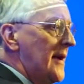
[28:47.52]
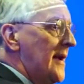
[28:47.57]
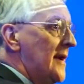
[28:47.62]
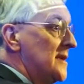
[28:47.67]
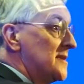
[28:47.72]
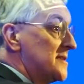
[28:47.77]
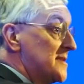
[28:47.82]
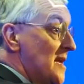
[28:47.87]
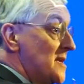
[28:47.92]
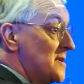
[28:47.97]

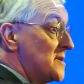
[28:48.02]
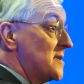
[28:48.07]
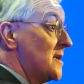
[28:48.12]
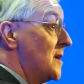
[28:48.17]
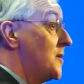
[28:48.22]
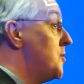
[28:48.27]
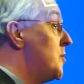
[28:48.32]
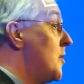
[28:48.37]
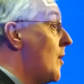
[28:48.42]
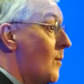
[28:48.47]
in a sense,
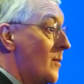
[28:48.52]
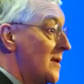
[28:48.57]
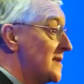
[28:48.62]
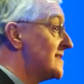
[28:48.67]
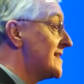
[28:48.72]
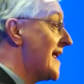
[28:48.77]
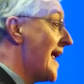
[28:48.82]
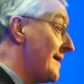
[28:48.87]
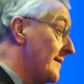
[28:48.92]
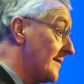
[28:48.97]

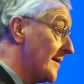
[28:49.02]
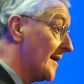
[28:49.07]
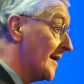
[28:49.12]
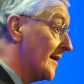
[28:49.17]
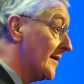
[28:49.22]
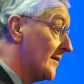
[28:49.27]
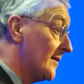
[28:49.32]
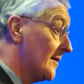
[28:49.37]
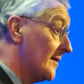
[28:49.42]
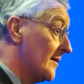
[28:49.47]

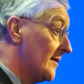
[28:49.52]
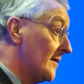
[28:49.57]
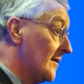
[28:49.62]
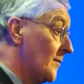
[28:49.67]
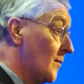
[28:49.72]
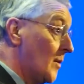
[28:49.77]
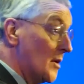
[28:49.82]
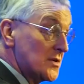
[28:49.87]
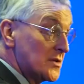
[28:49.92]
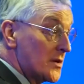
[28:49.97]
notwithstanding
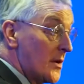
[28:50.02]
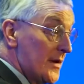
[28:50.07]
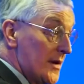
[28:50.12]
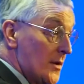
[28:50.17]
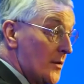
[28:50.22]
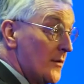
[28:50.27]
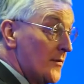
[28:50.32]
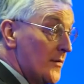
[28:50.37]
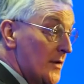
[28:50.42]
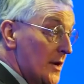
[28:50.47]
what is
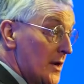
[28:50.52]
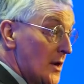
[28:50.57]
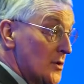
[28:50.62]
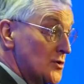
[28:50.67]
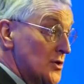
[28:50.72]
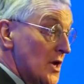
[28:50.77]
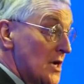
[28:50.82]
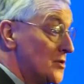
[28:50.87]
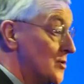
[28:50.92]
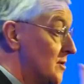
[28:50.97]
going on in the
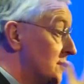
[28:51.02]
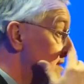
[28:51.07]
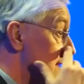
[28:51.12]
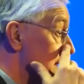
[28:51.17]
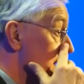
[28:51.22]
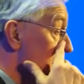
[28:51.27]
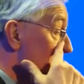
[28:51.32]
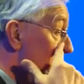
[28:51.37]
negotiations.